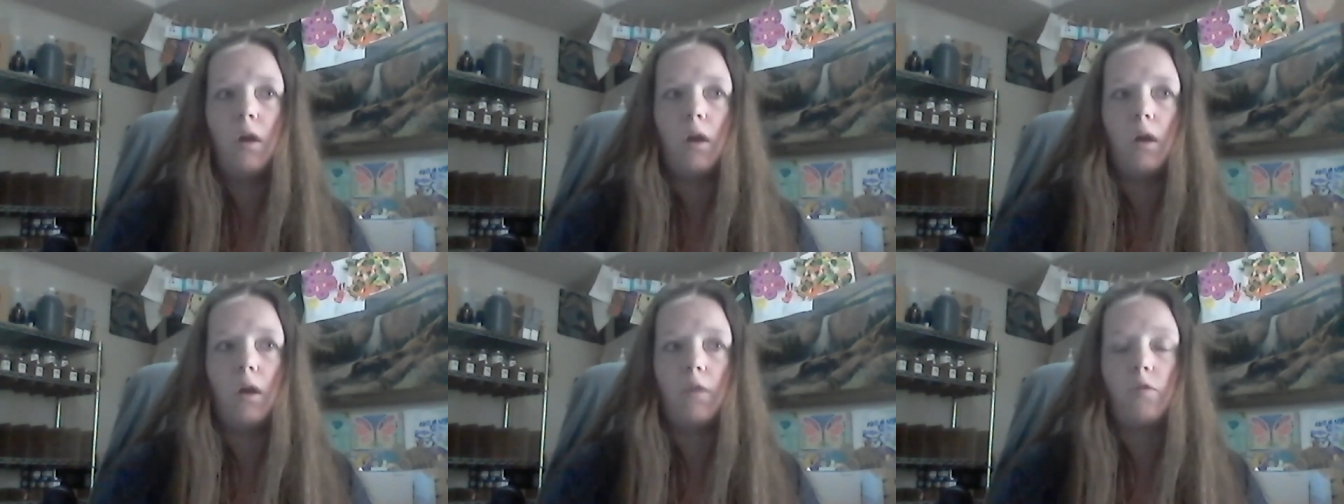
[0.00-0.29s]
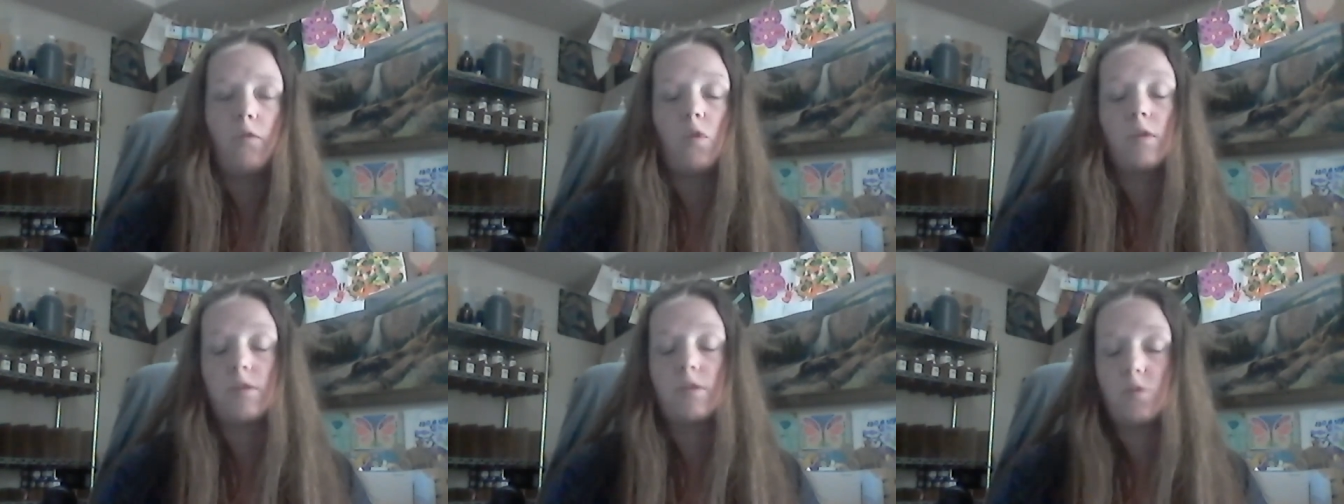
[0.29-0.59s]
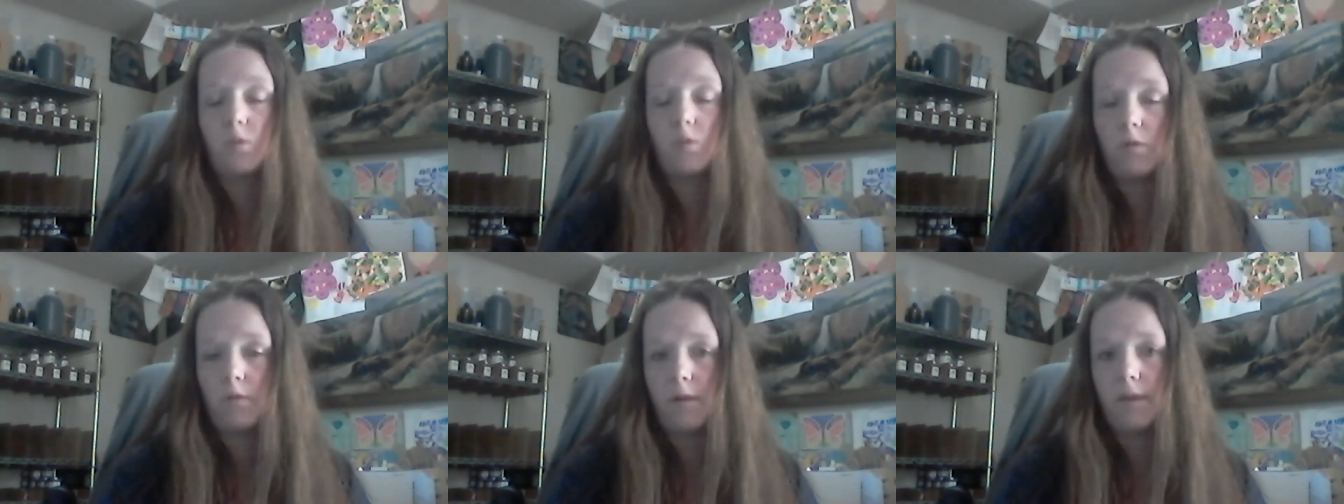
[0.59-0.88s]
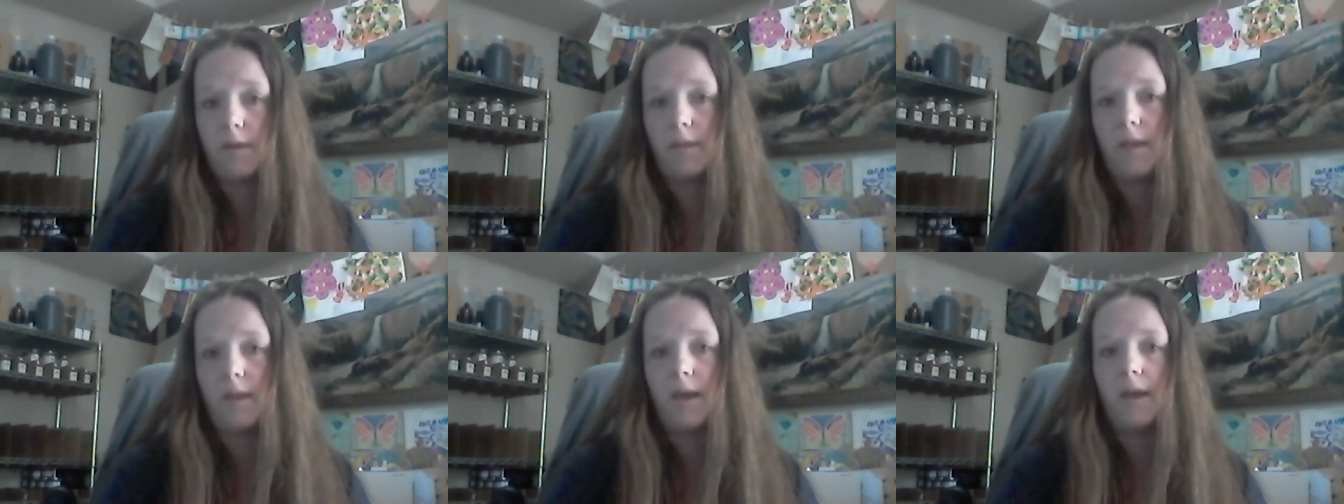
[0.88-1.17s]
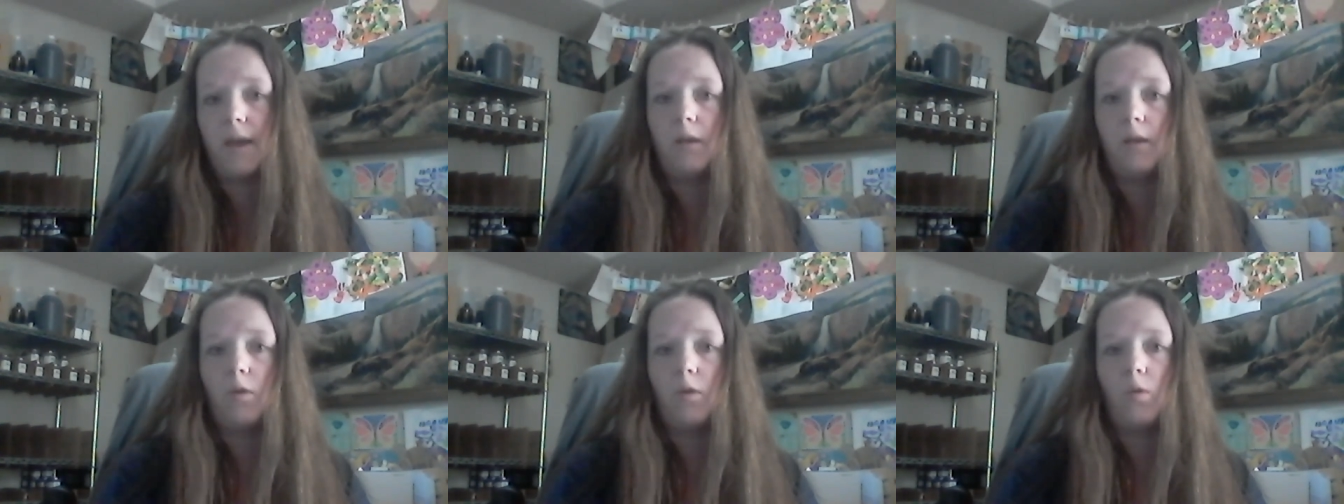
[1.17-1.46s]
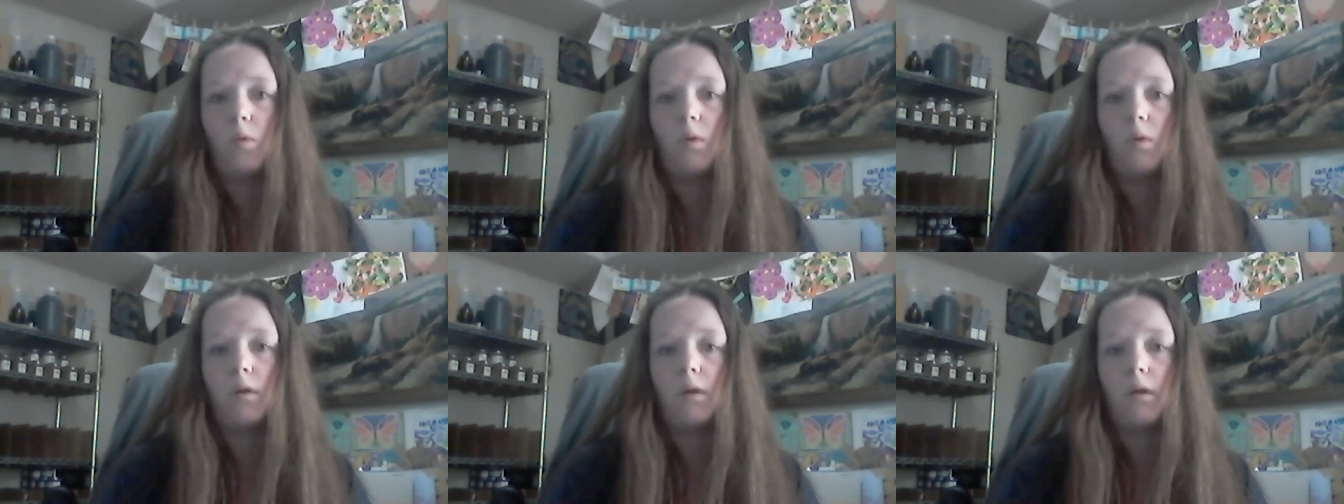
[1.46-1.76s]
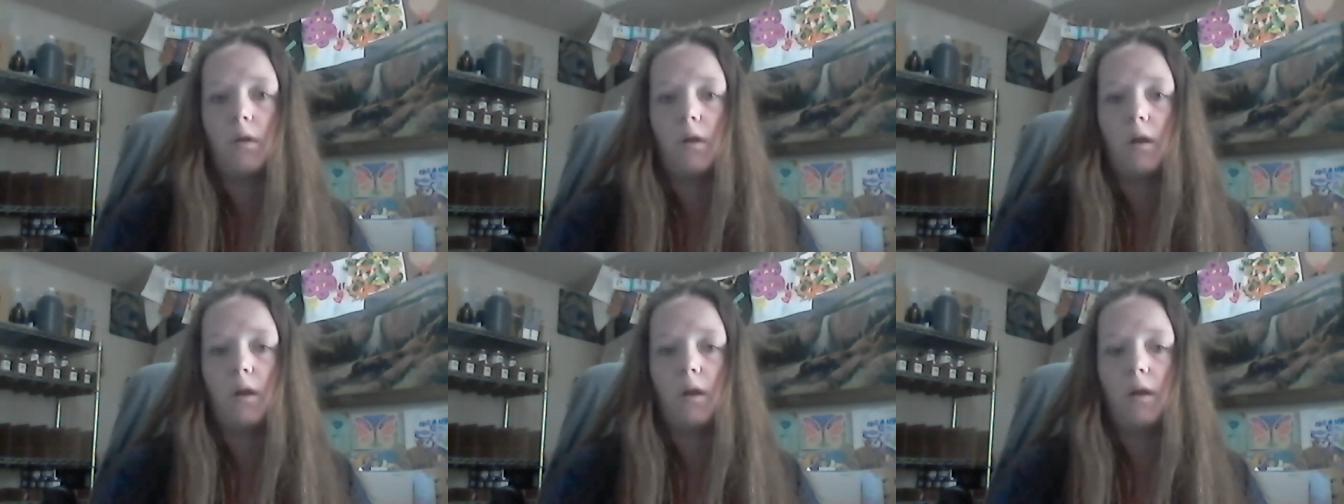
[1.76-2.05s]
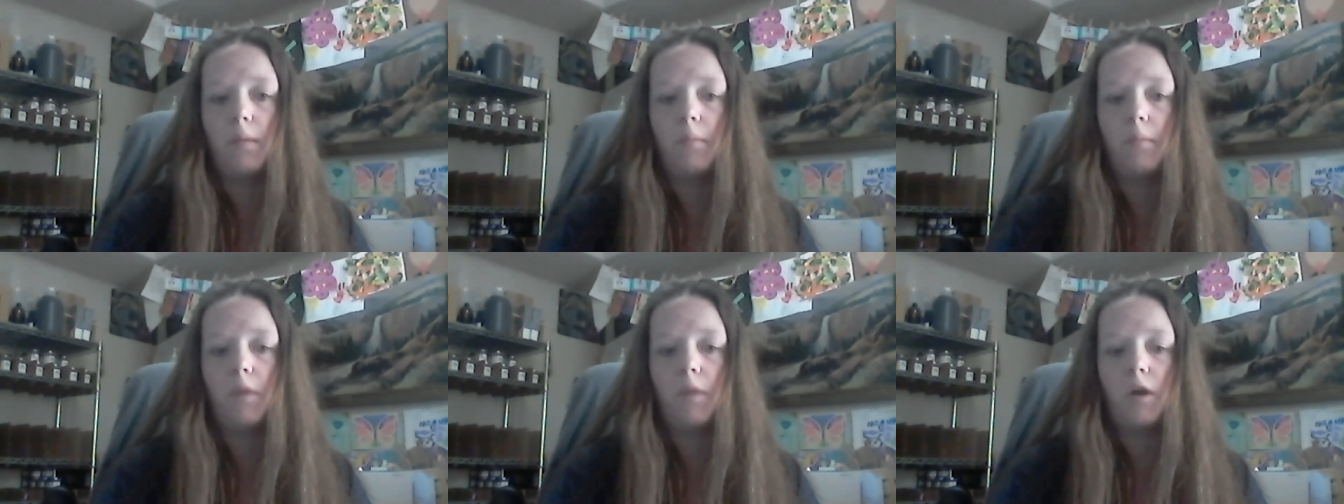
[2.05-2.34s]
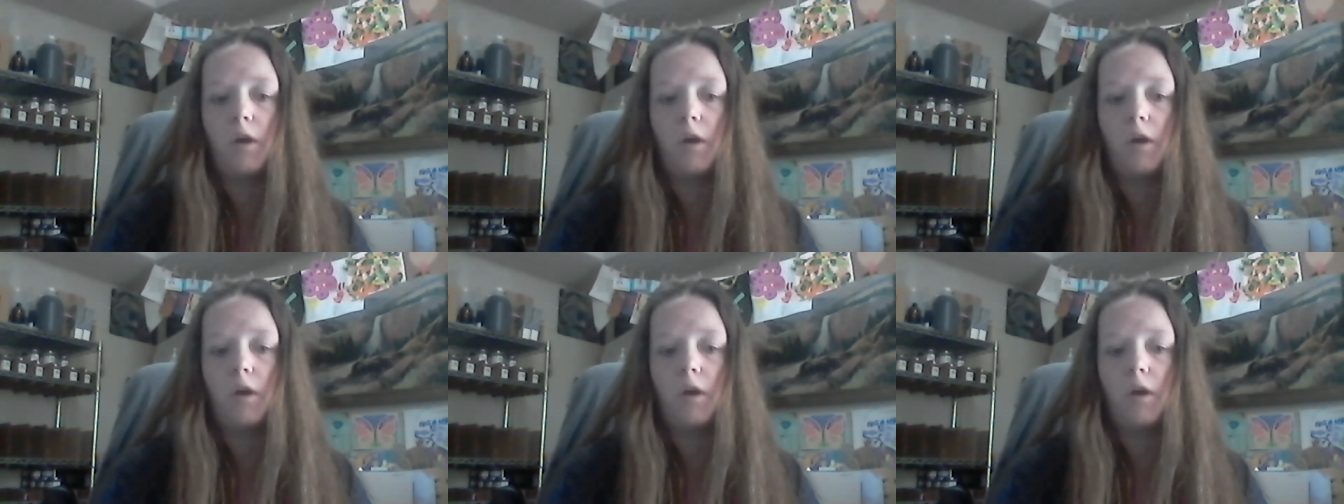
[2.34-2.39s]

Uh, of course, order online or um,